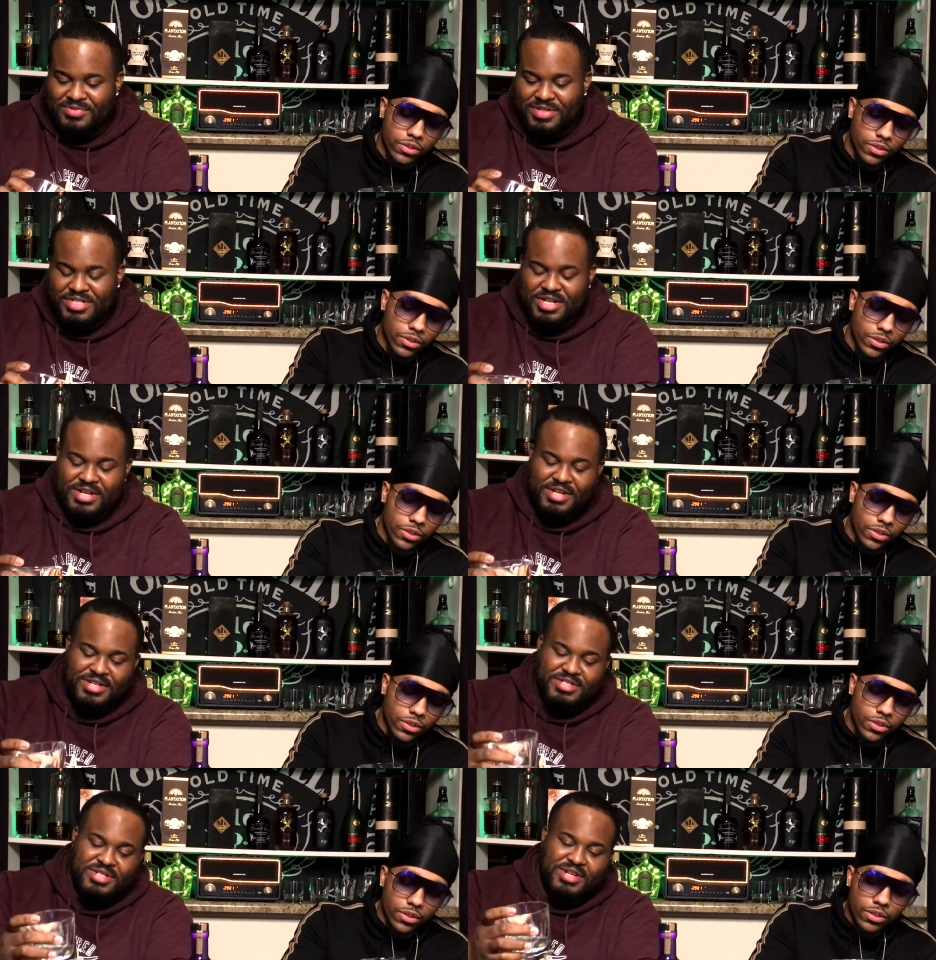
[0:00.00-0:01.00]
Speaker 1: what
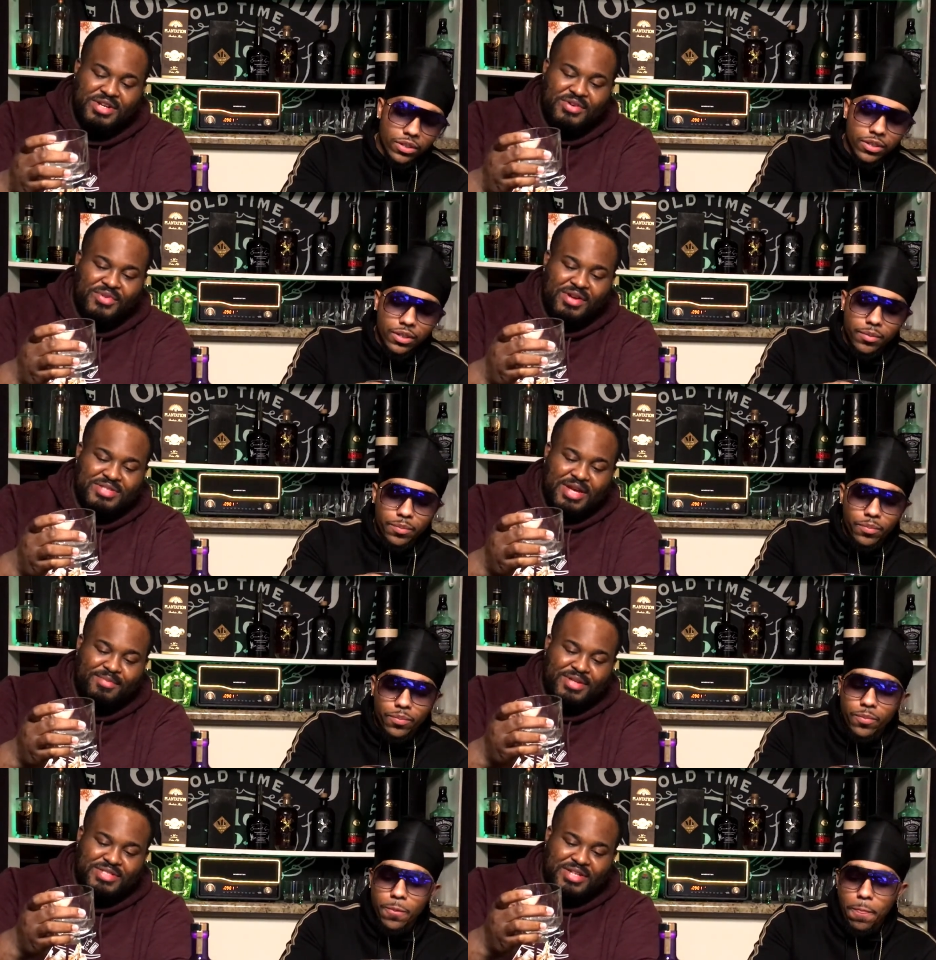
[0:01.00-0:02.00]
change. We gonna tap
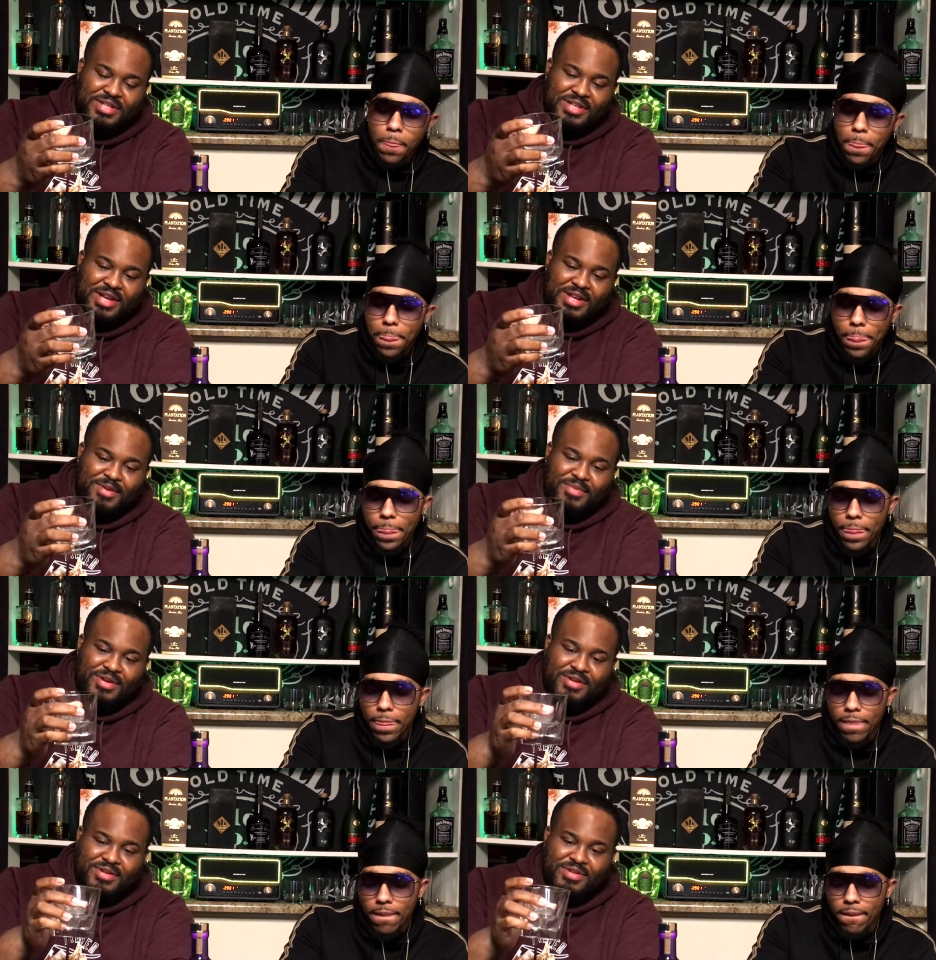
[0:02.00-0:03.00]
this in to goddamn it.
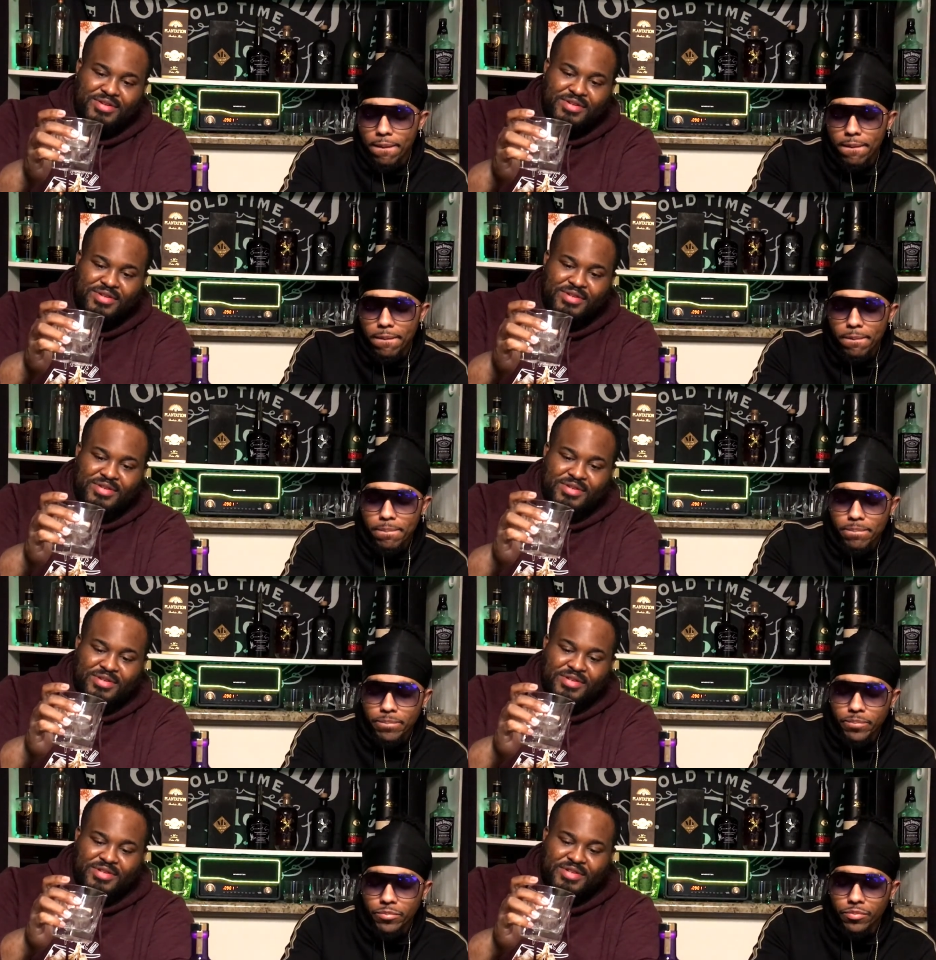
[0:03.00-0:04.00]
Uh,
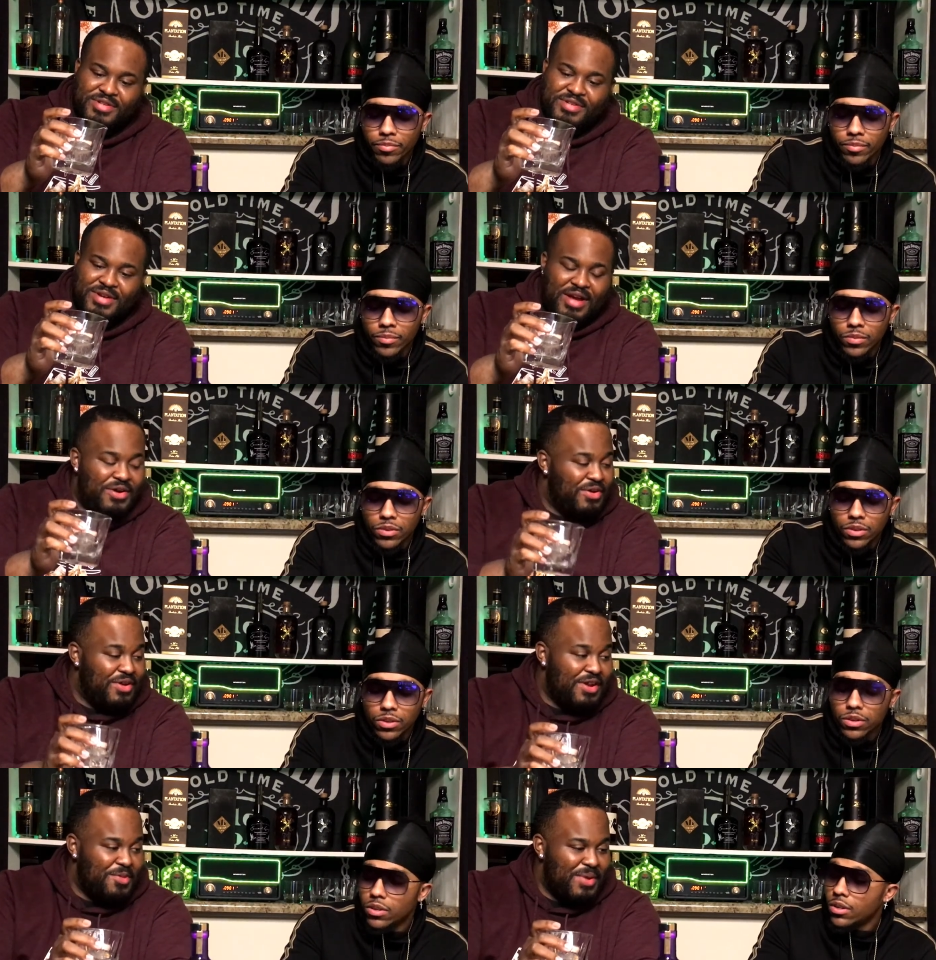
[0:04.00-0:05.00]
I don't even
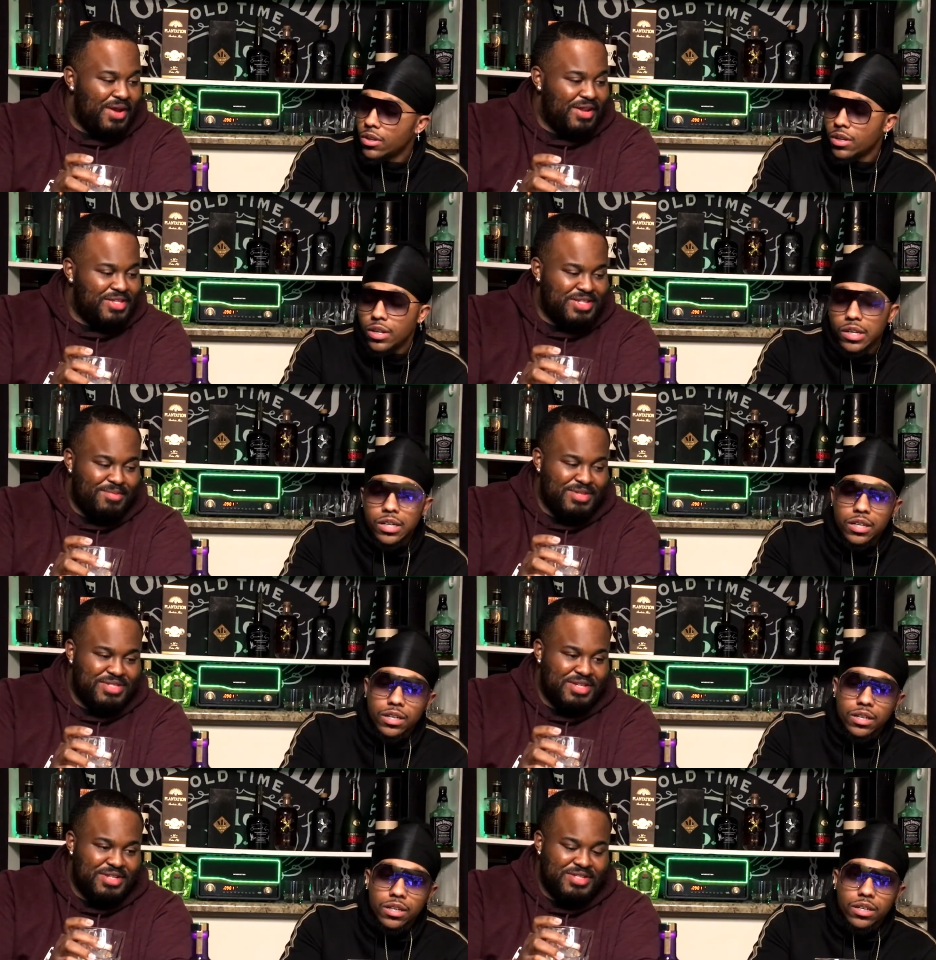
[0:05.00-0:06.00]
know, man. Let's tap this in
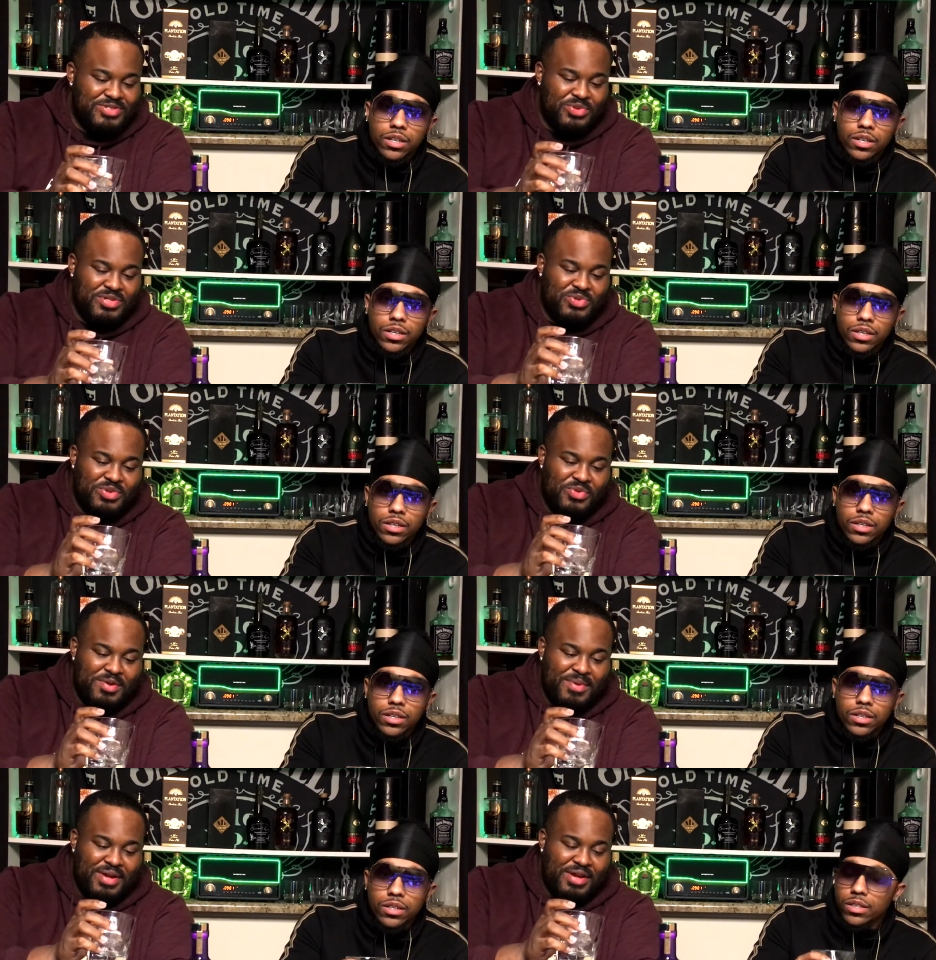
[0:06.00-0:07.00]
to 2021,
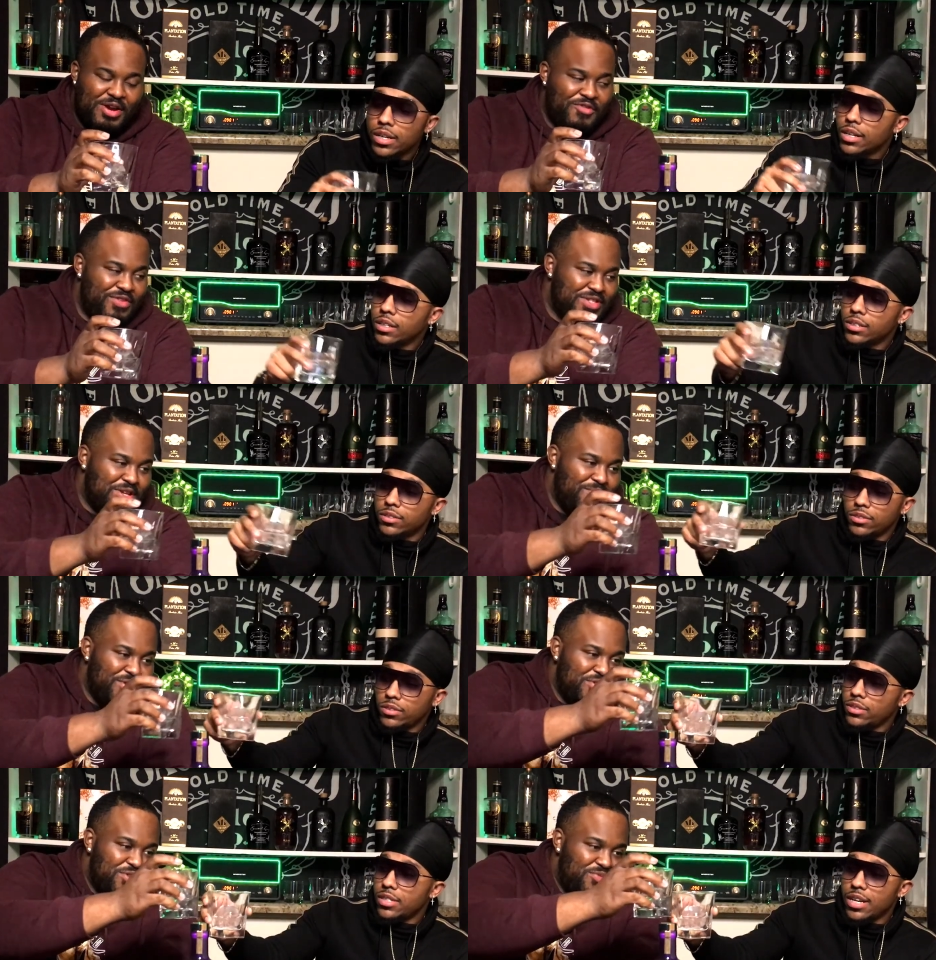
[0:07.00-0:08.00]
man. Yeah. Hopefully it's gonna be a
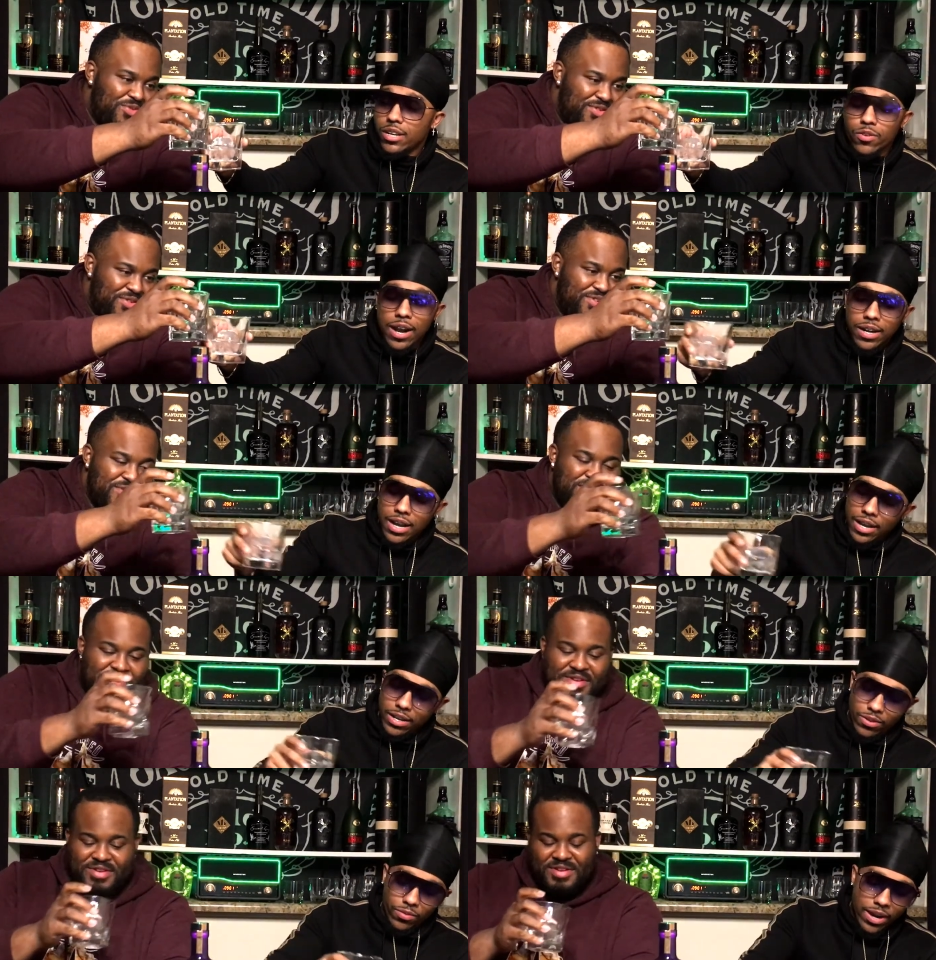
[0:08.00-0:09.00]
good. Shit, you got hey,
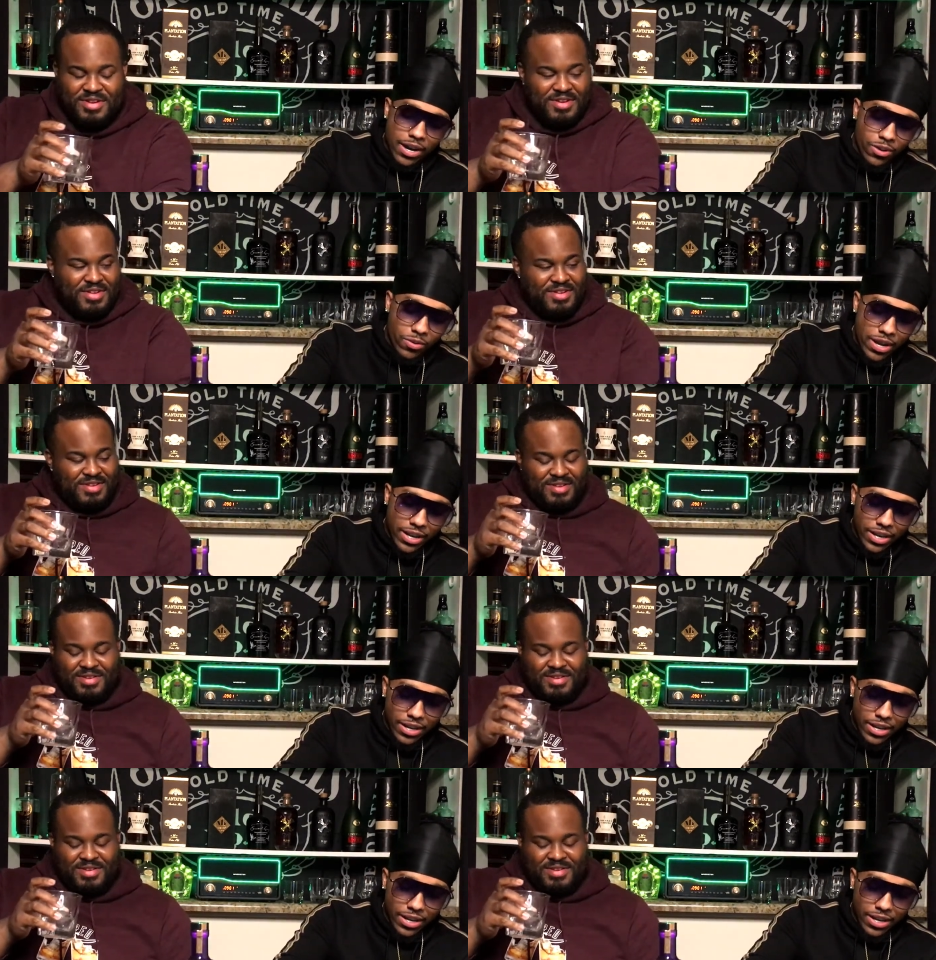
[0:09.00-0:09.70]
Speaker 2: you gotta do that,